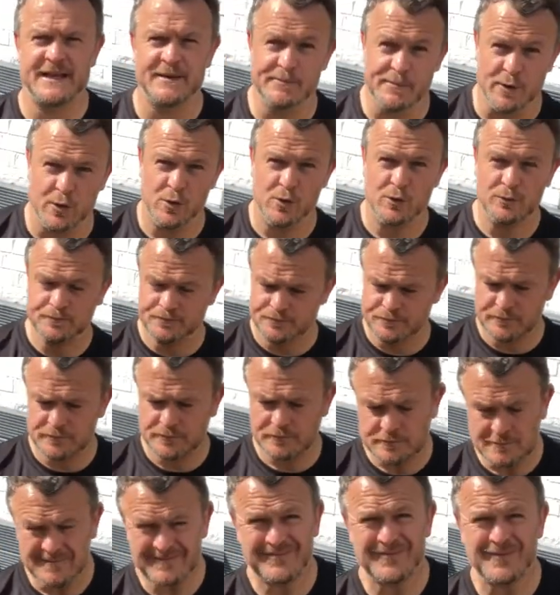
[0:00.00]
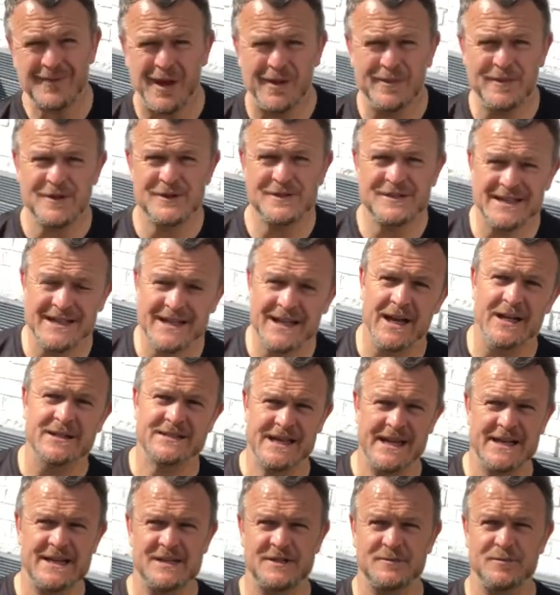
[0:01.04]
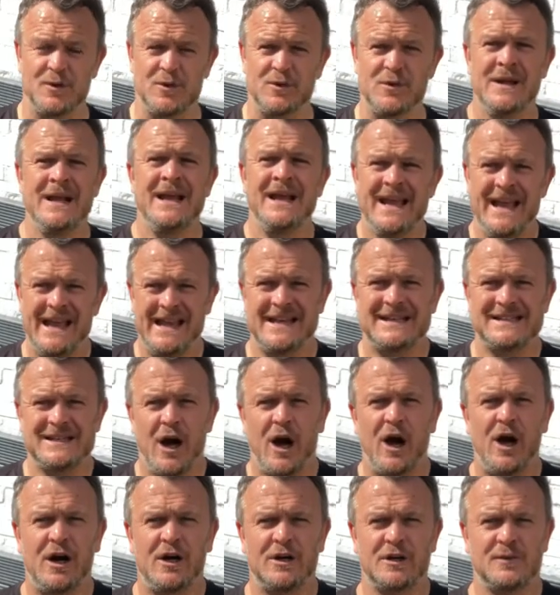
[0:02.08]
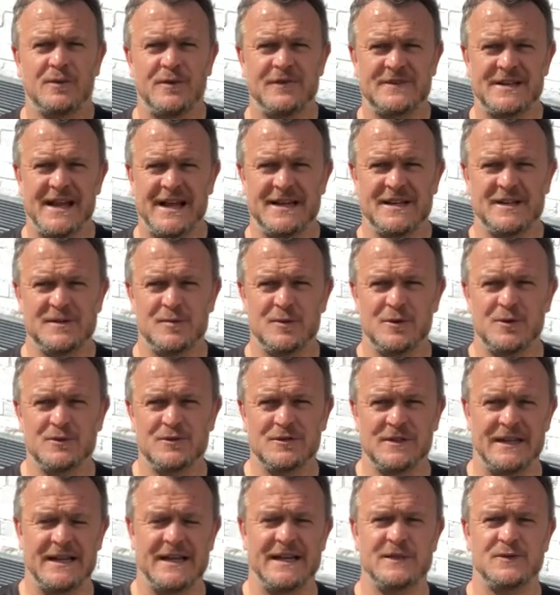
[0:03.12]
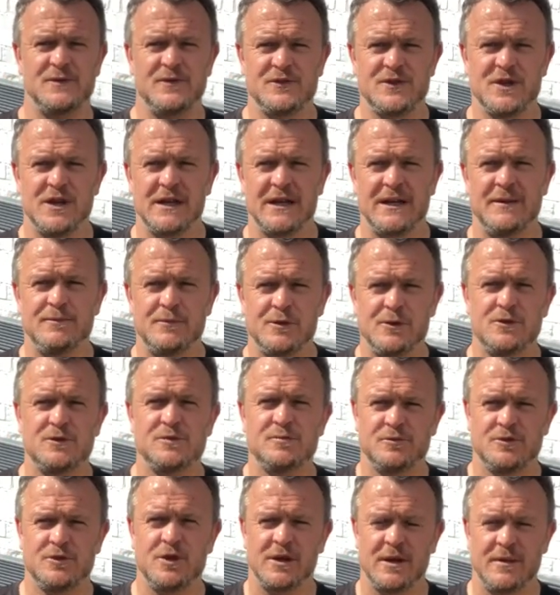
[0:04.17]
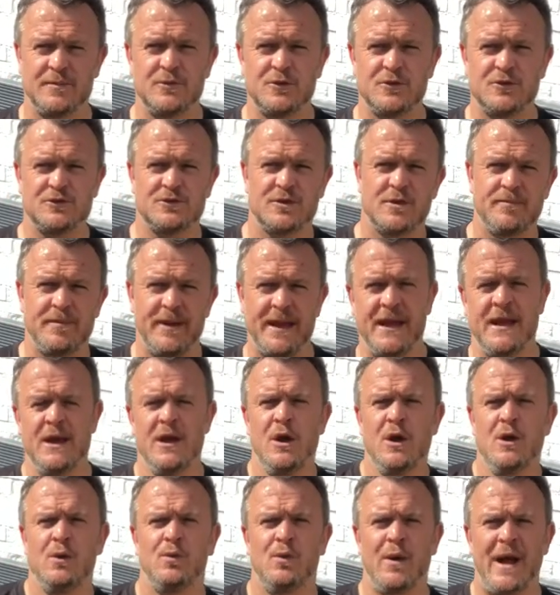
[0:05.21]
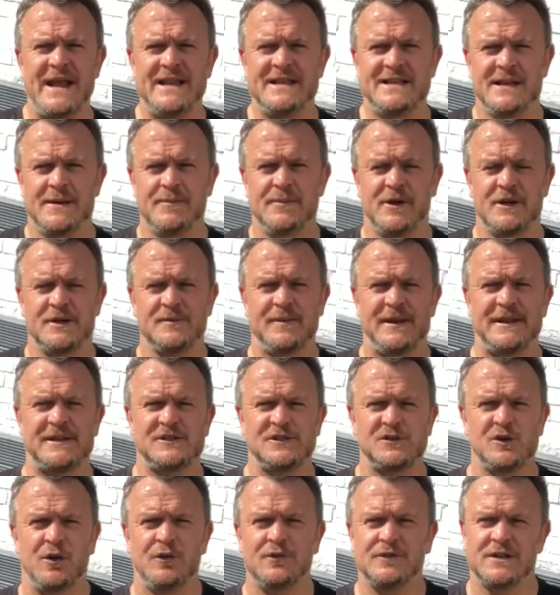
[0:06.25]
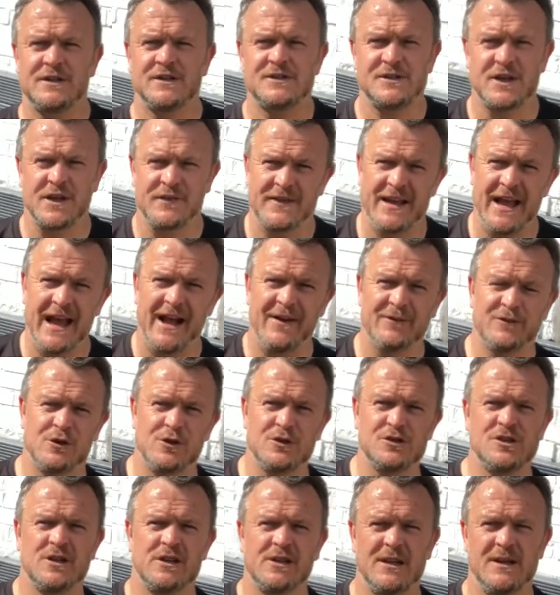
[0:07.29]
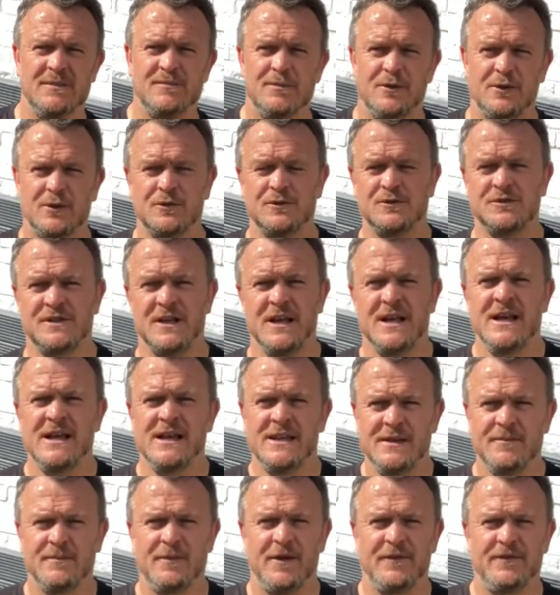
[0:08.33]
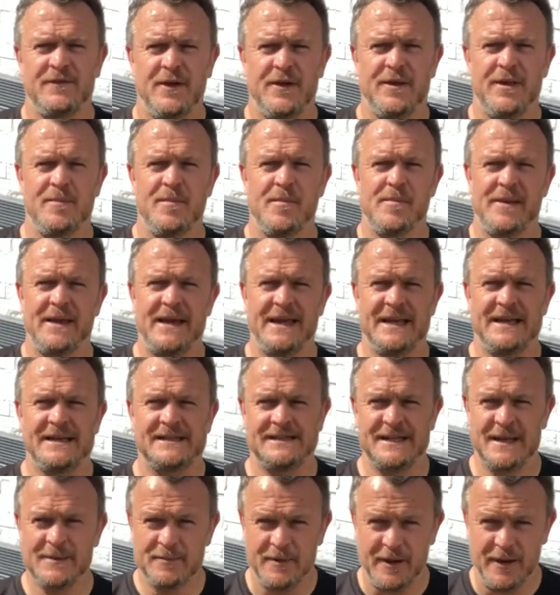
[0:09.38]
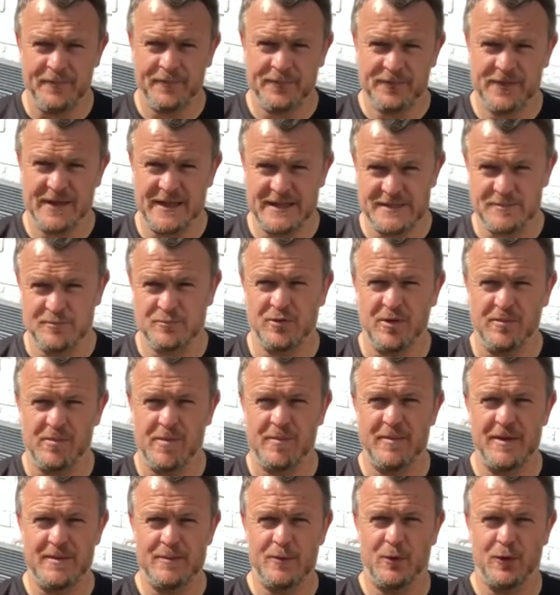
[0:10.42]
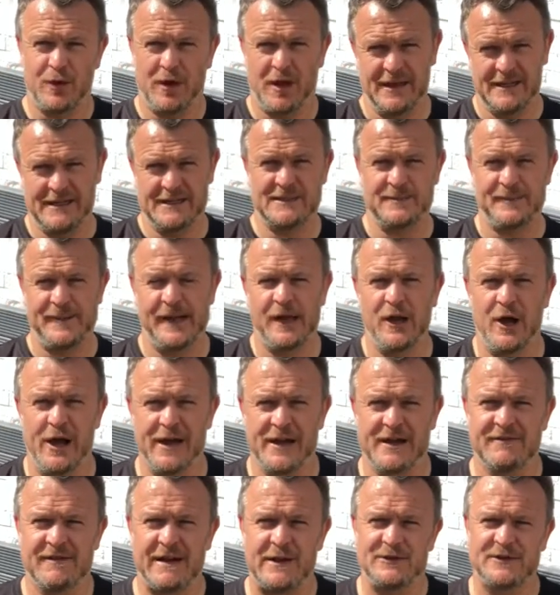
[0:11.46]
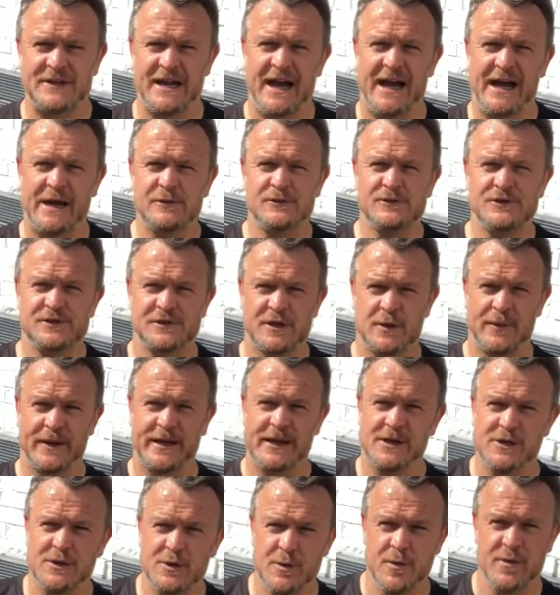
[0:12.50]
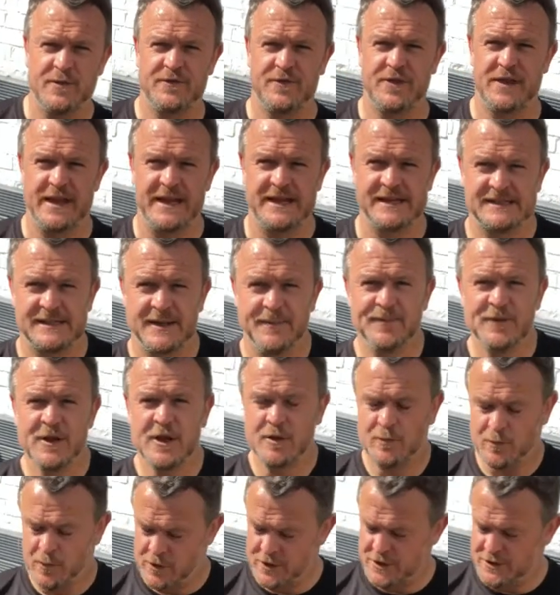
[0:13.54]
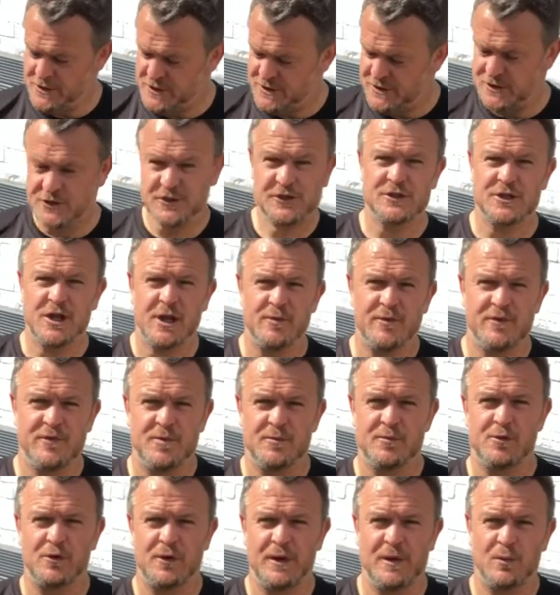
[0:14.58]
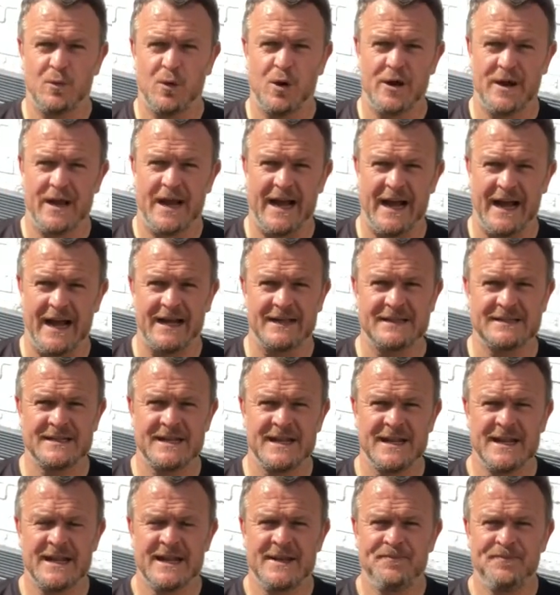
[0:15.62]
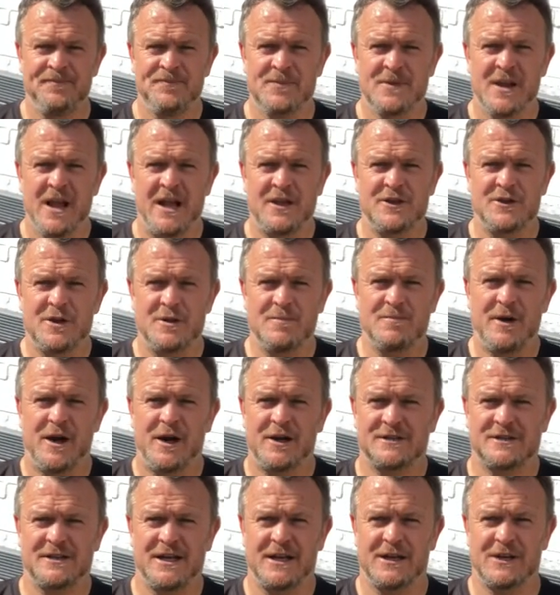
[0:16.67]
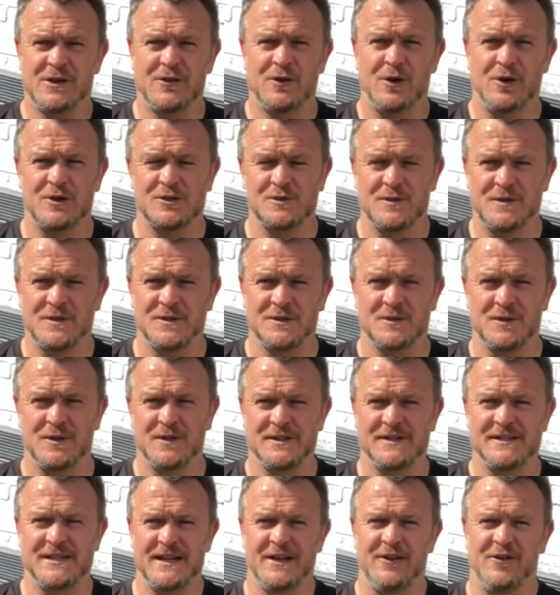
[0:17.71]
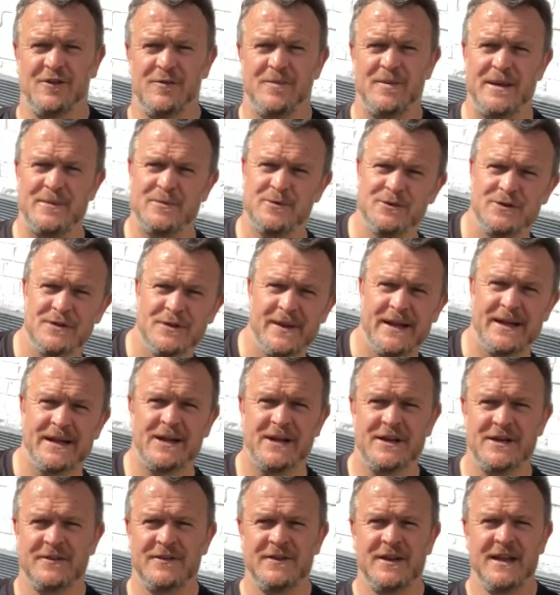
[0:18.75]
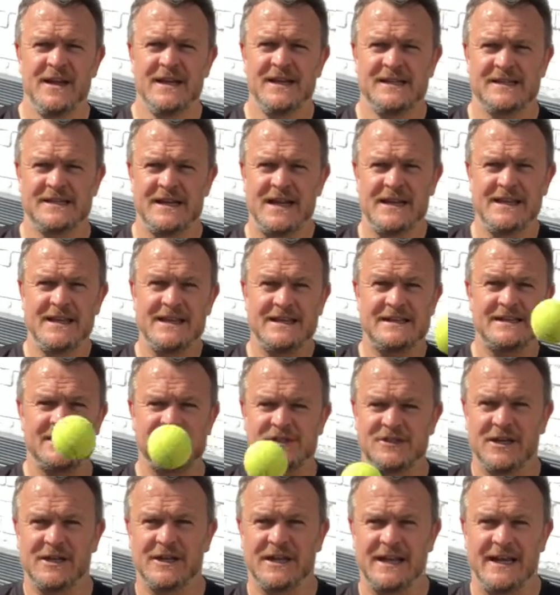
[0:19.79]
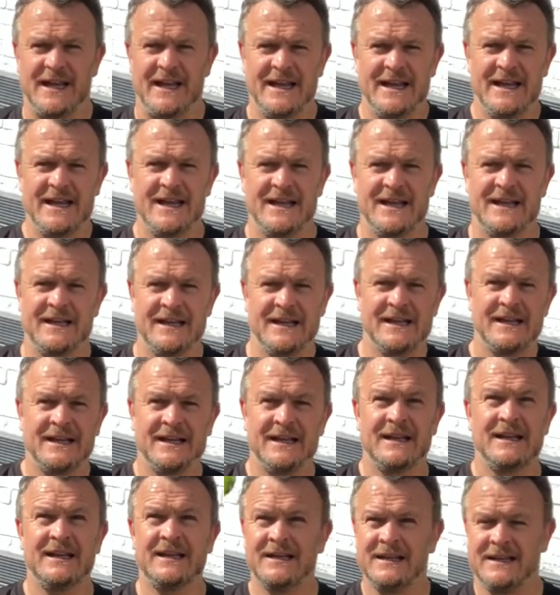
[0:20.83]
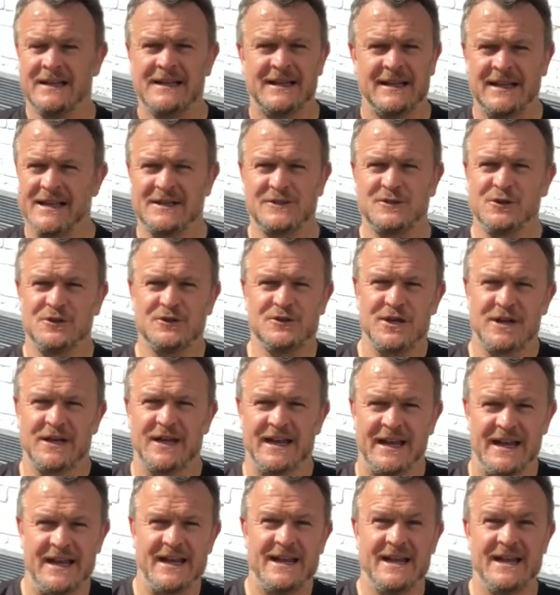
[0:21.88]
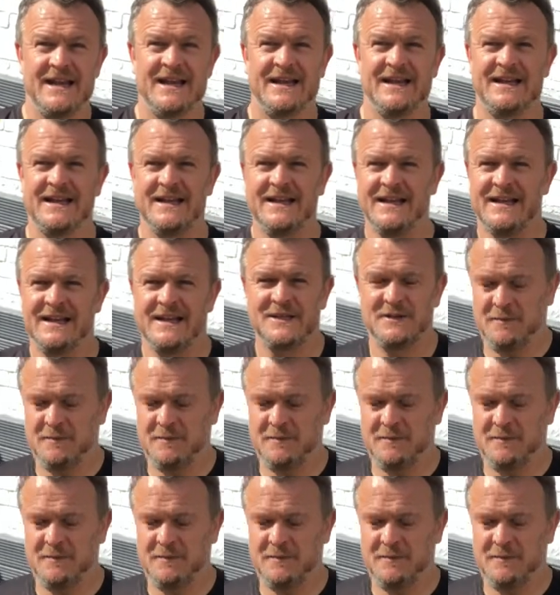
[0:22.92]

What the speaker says: a ball. I'm using a tennis ball. It is harder with tennis balls than it is with juggling balls. Juggling balls are a bit weightier but a bit softer, so if you have got juggling balls you might find them a bit easier, but these are probably more likely to be lying around your house, so we're going to do it with these. What you do is you start with the ball in one hand and you don't pass it across, which is what you see a lot of people doing, kind of saying this is juggling. That's not juggling. It's